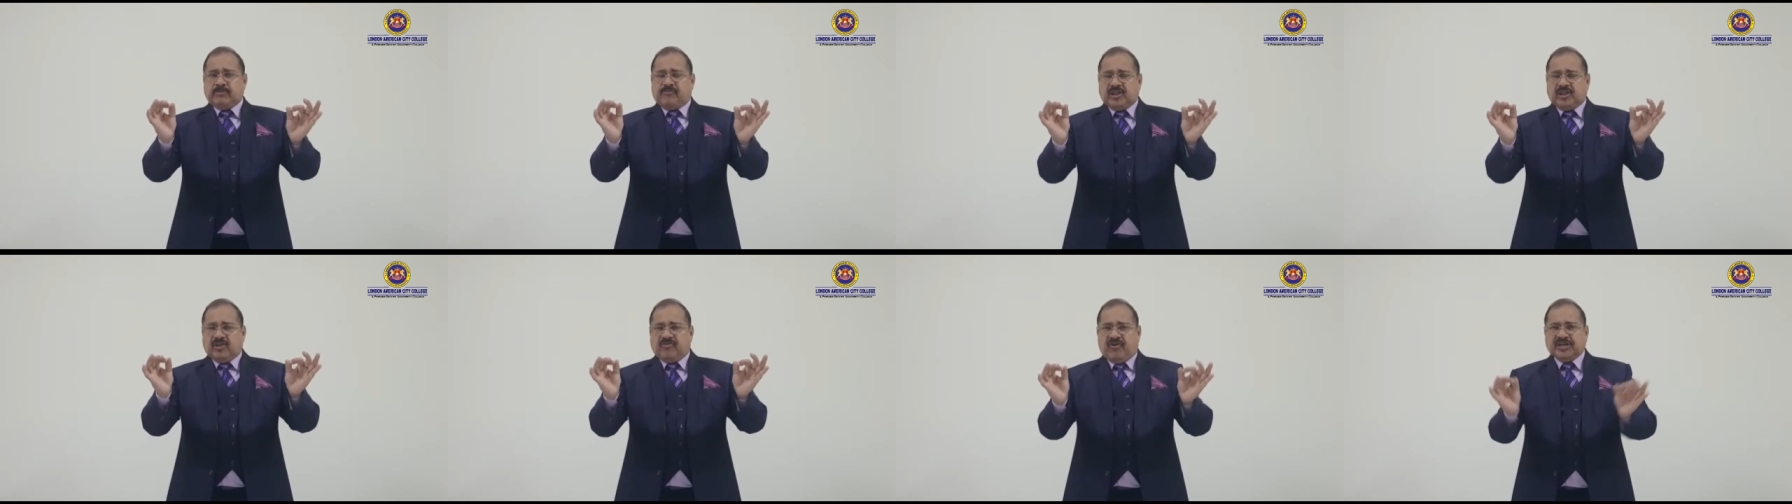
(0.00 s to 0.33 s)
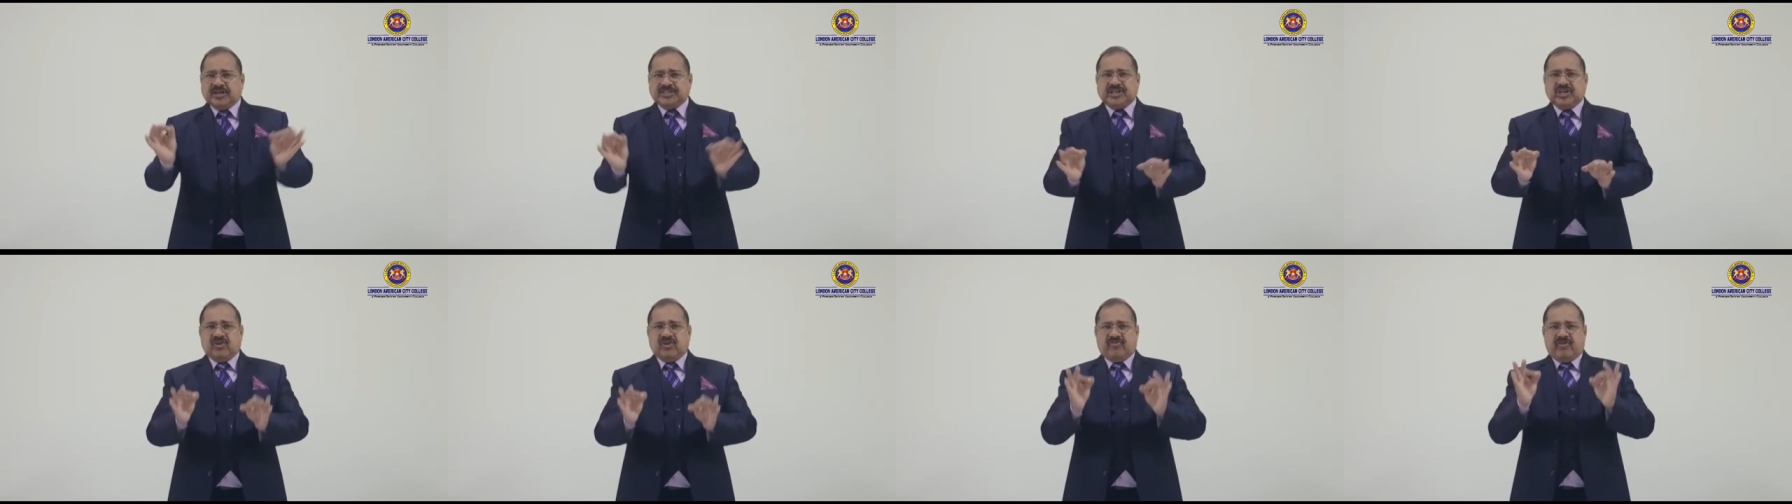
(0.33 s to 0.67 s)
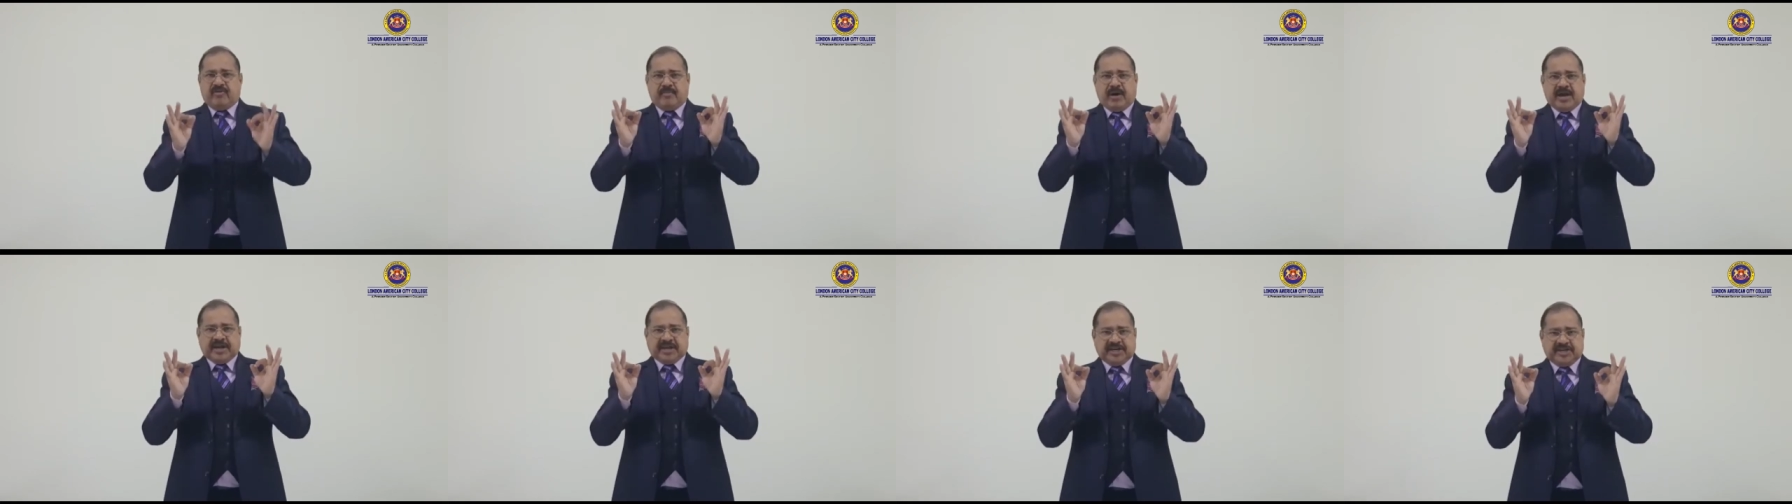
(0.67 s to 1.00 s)
for the functioning of
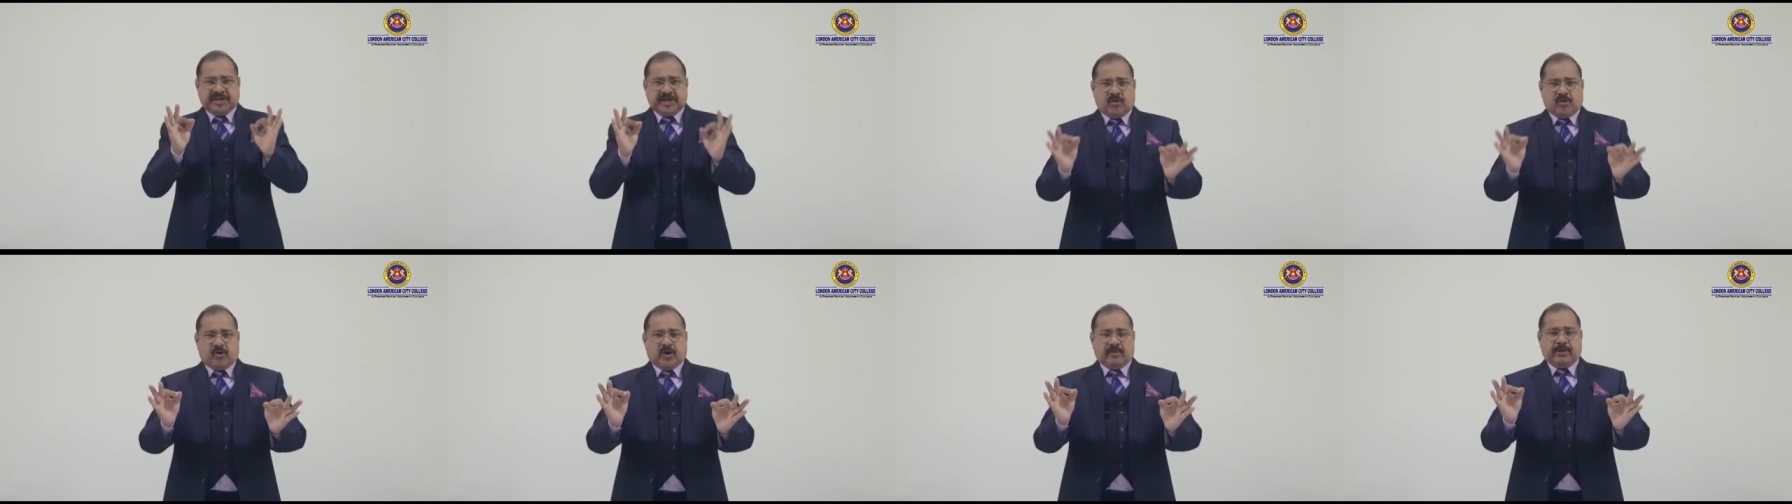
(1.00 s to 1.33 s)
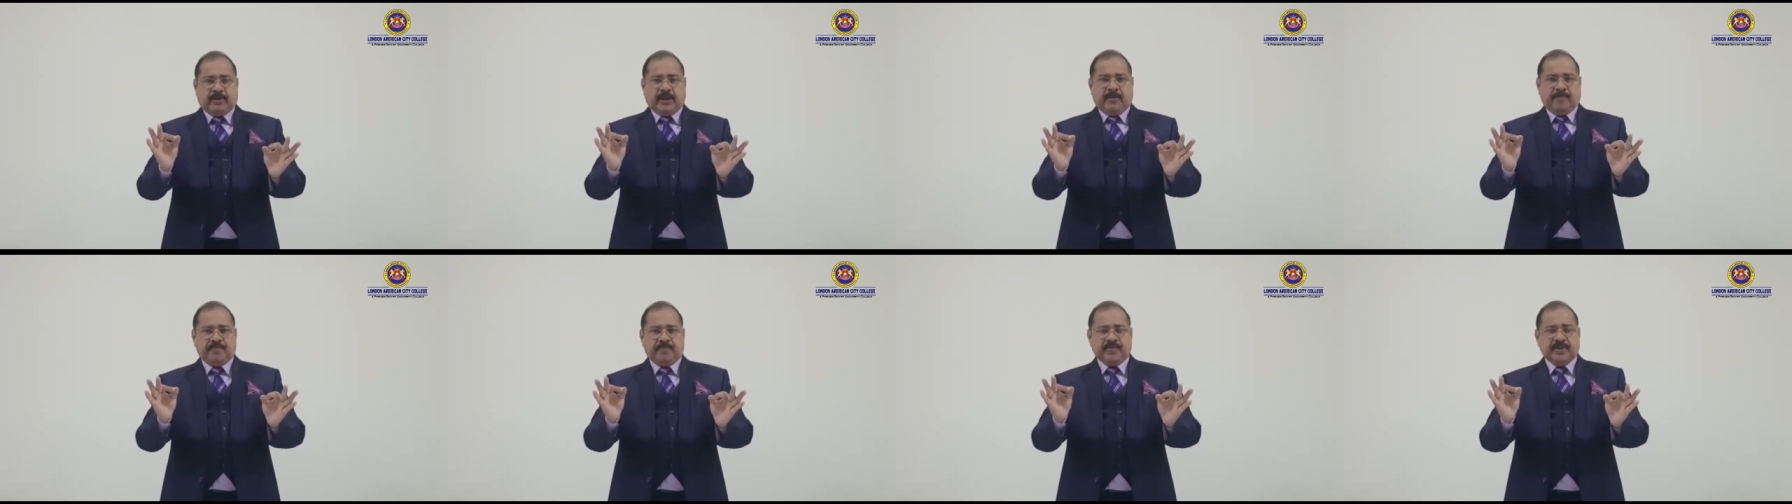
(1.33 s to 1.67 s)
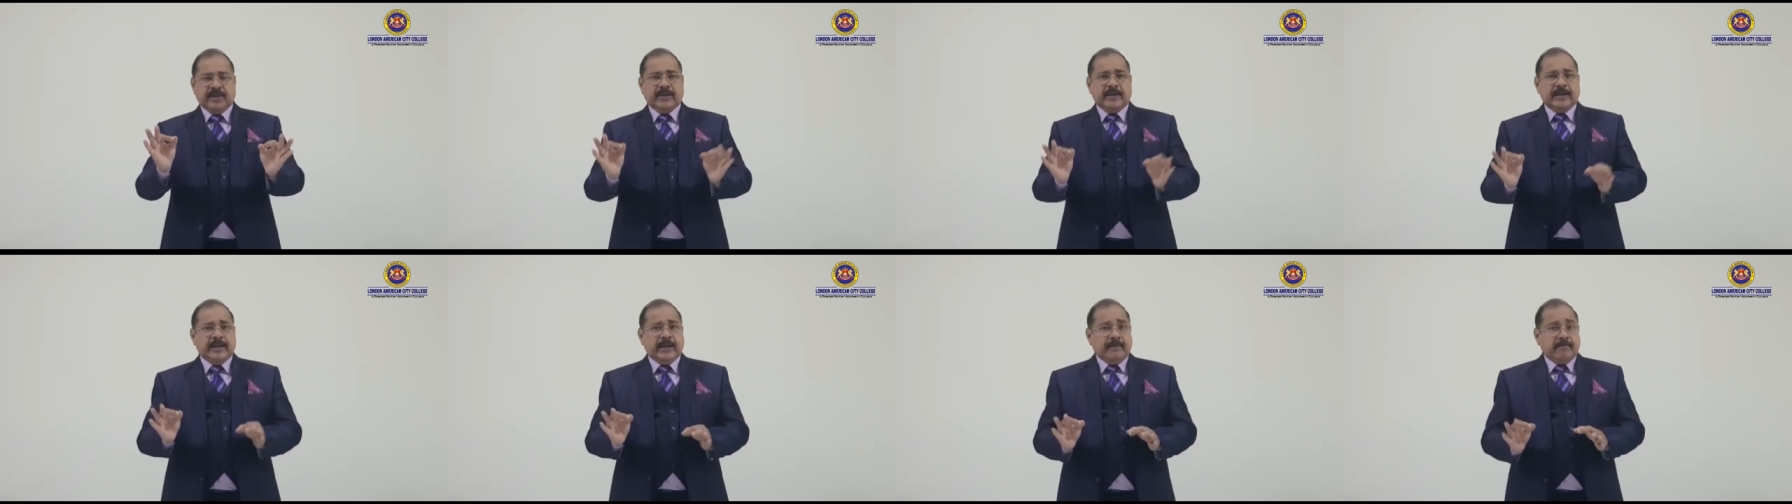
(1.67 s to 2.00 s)
a market economy,
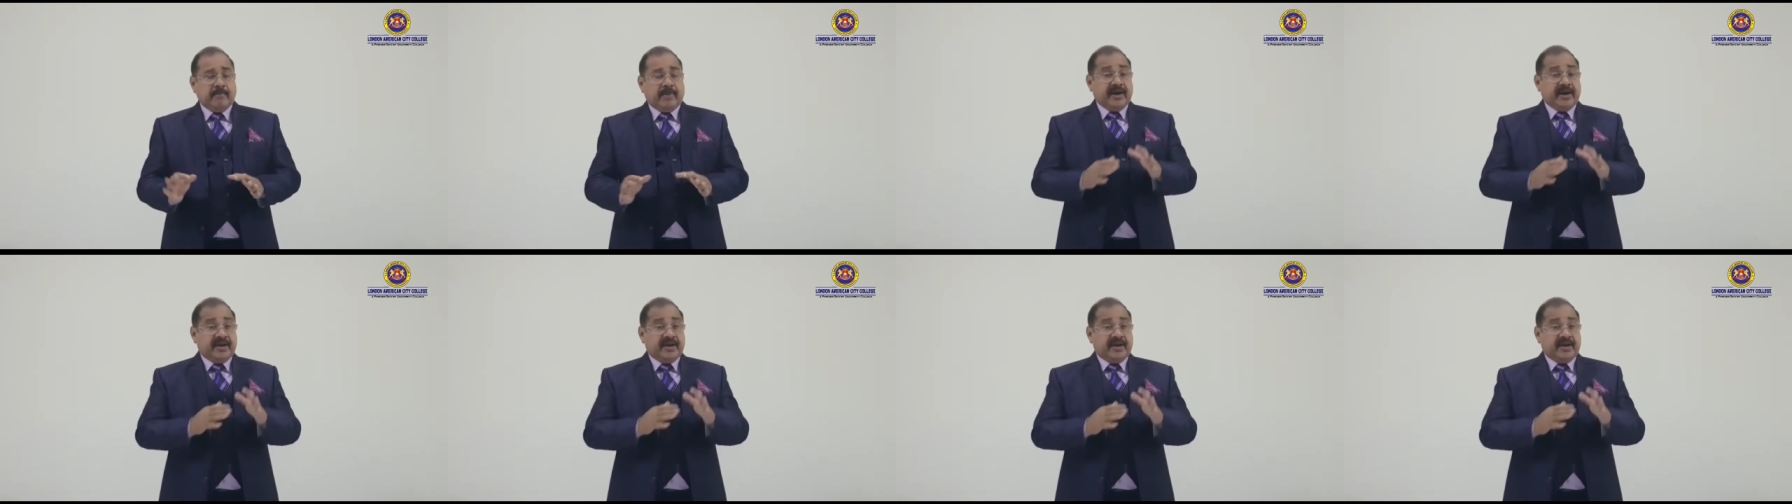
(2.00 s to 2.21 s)
but